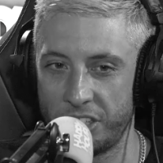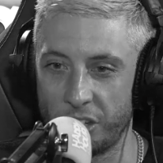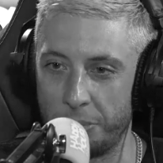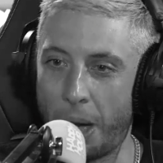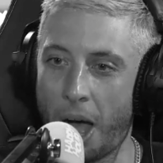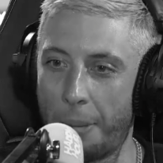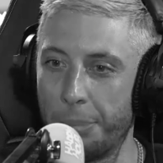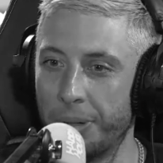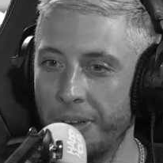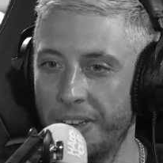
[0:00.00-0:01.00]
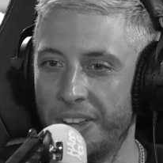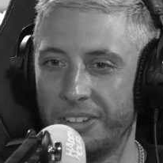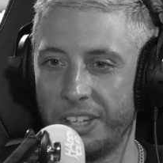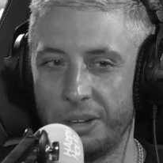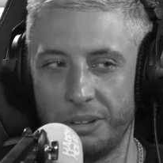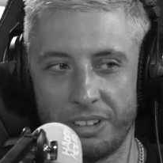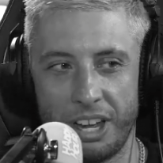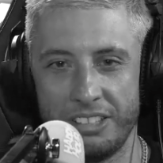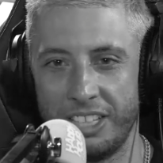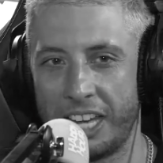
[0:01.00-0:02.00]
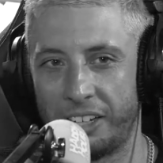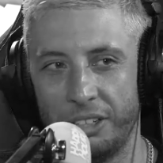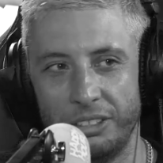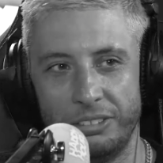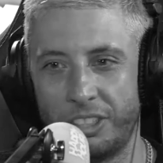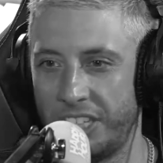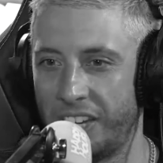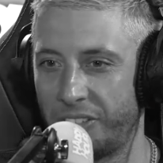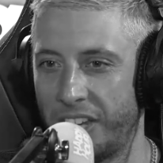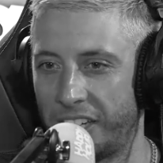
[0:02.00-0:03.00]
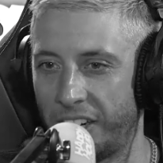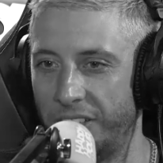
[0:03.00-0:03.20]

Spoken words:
got a pub, with like his Lego because he loves Lego.